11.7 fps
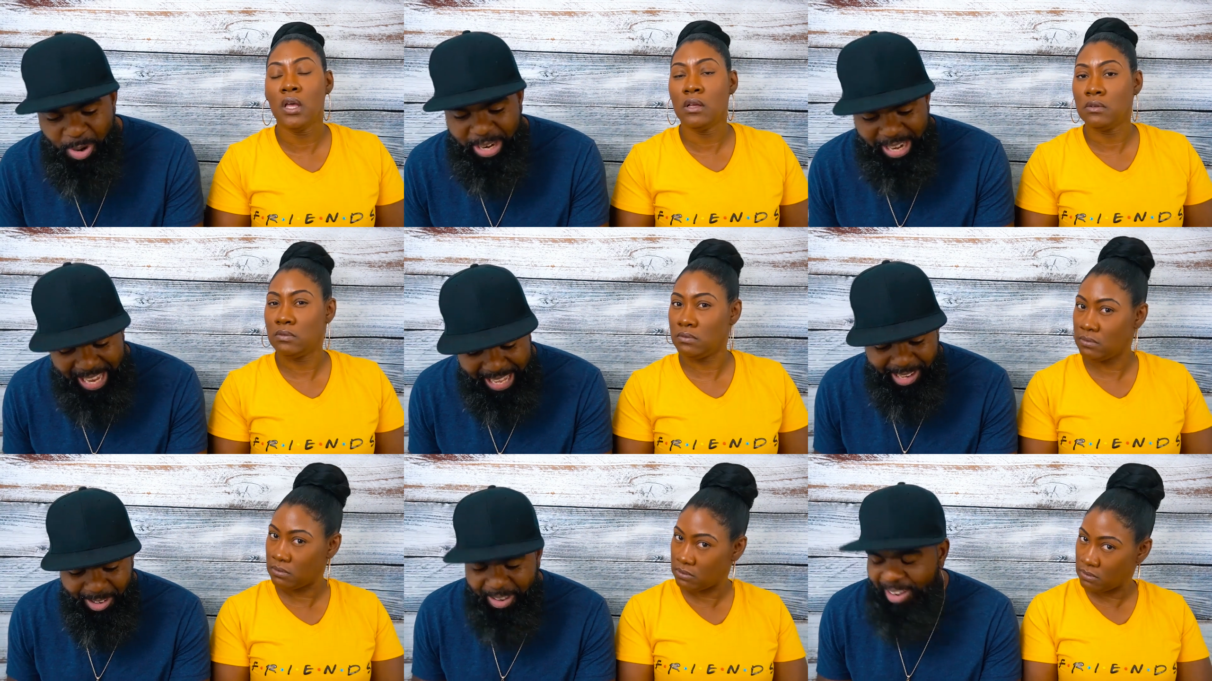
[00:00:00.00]
Speaker 1: want to
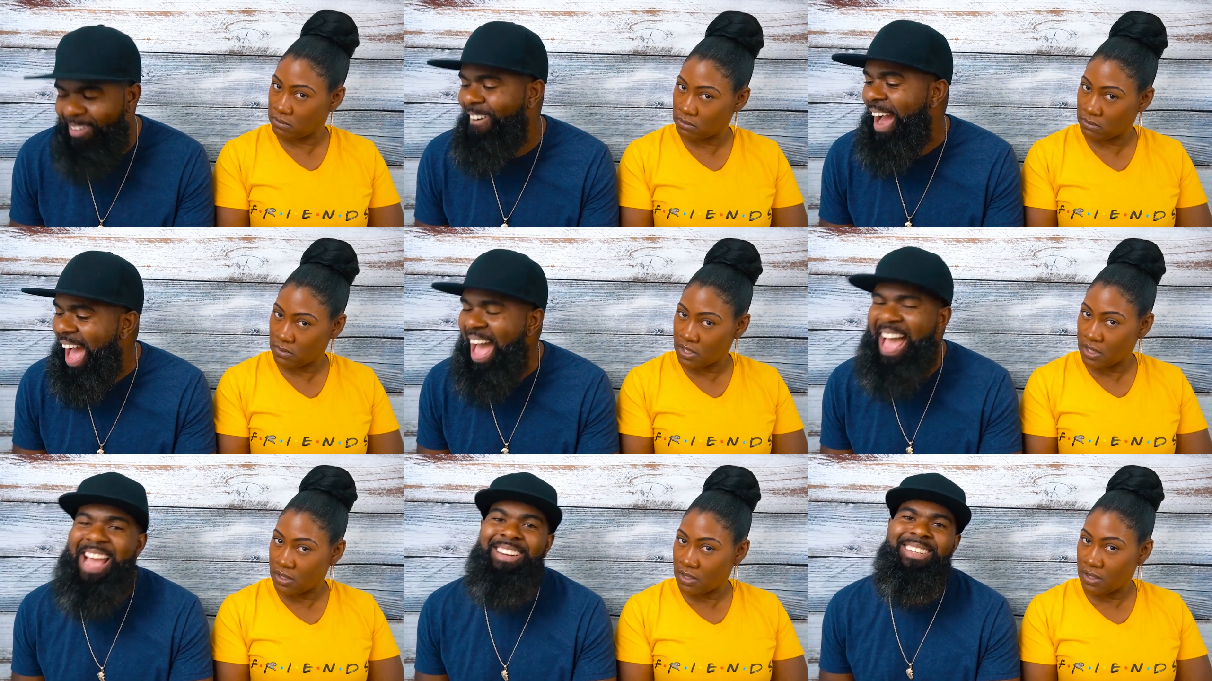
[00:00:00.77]
hit it look at her
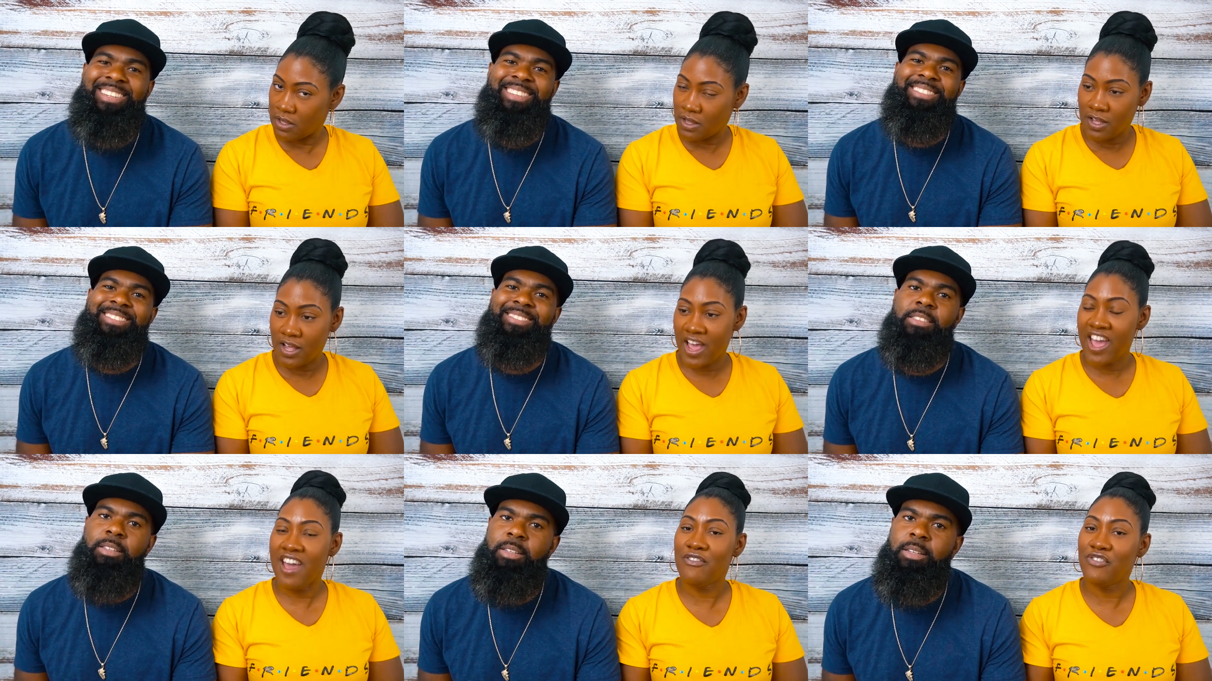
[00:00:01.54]
eyes.
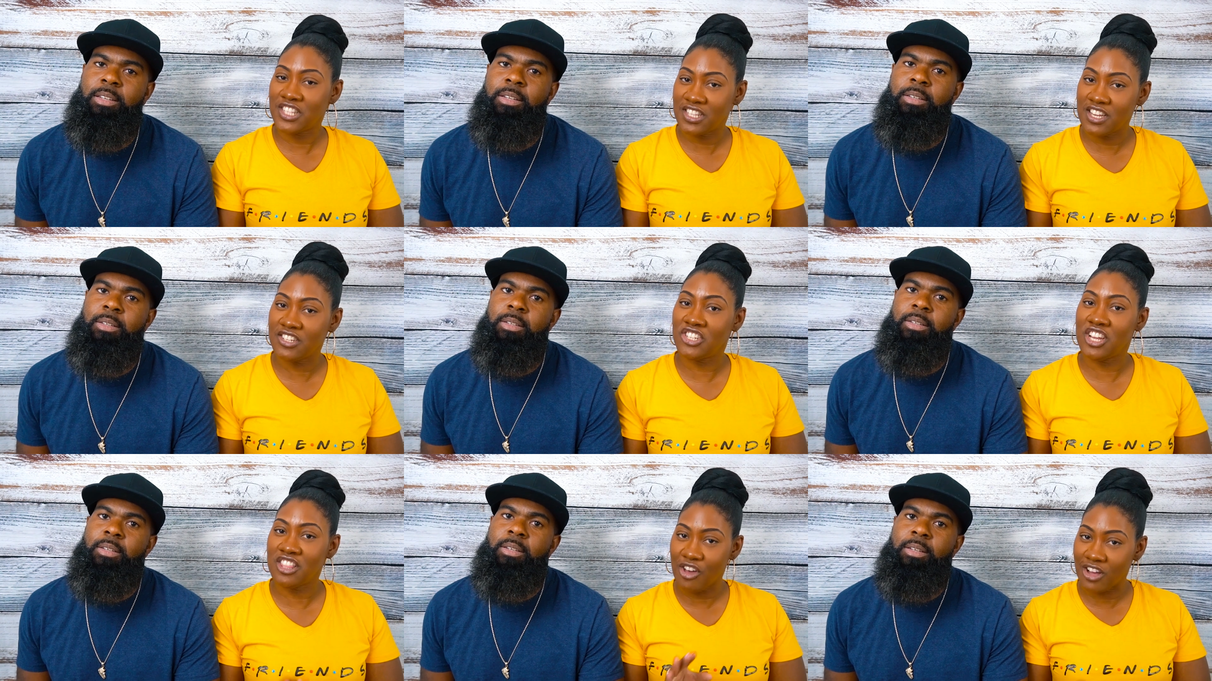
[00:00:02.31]
Ever since
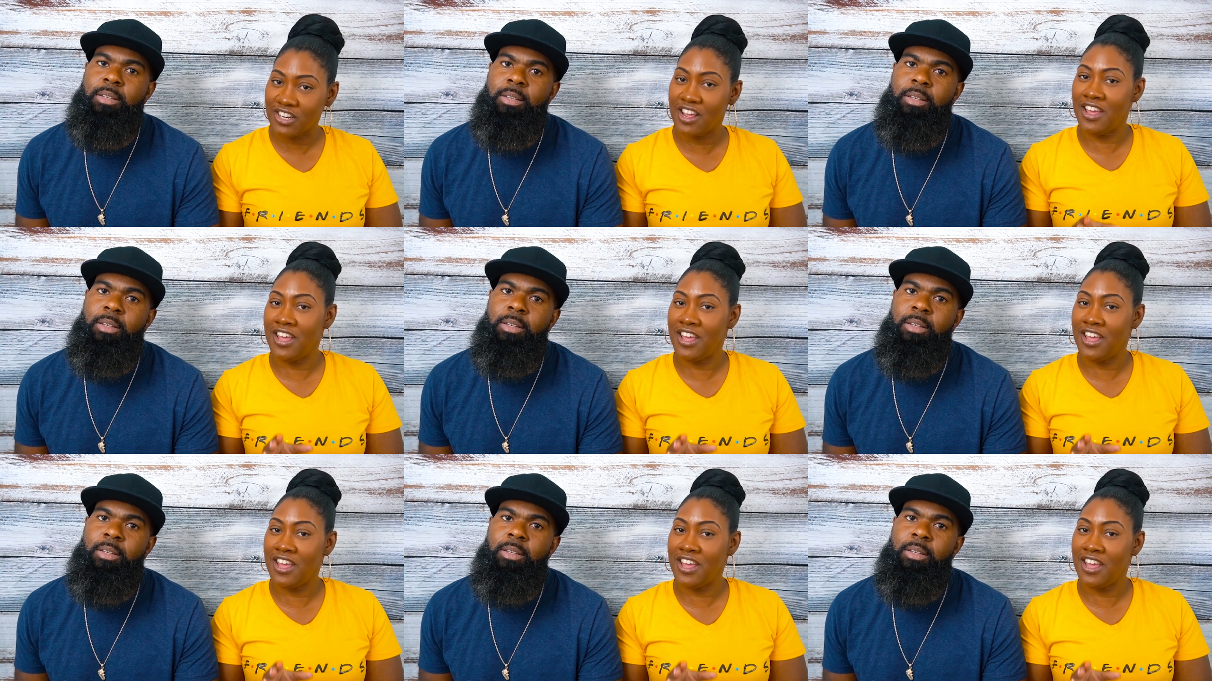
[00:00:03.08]
she thought that